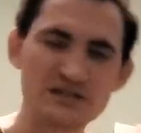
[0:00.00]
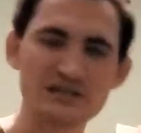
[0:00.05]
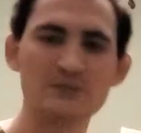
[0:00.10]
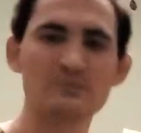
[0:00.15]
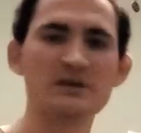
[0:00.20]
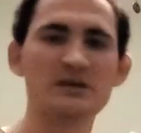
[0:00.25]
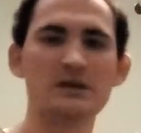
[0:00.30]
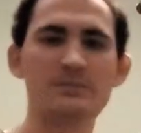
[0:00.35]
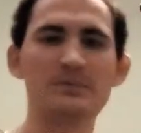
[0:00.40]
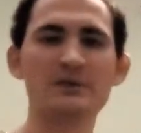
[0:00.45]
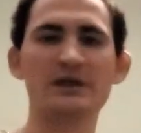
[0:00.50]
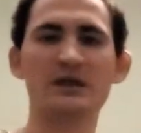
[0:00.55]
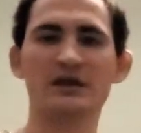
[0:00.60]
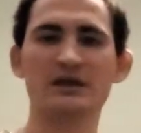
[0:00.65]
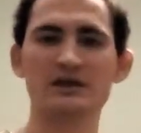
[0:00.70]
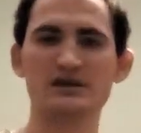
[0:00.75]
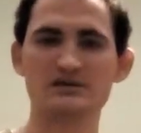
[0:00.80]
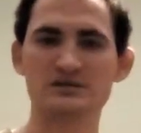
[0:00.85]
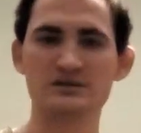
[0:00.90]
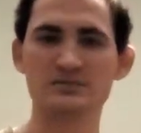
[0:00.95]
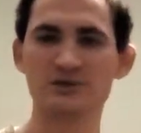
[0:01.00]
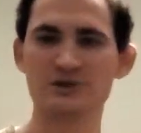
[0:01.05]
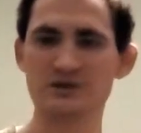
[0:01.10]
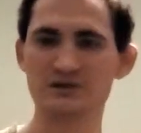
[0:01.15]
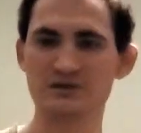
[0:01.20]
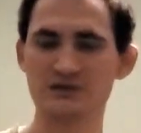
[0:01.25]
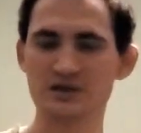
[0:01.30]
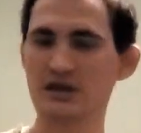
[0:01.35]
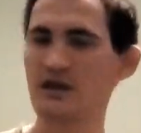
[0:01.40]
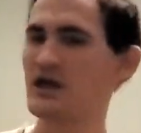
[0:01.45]
to manipulate
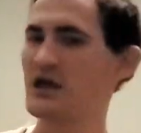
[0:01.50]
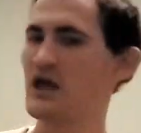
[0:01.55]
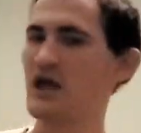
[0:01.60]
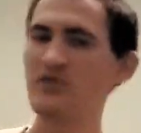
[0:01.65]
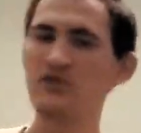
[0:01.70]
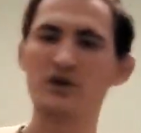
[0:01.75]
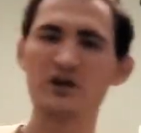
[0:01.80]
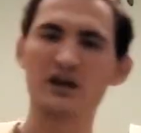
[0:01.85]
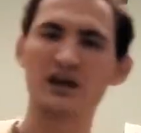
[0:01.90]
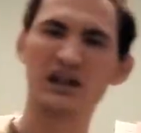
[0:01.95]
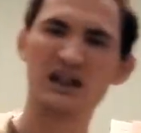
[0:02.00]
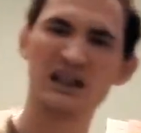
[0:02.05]
customers and they're going to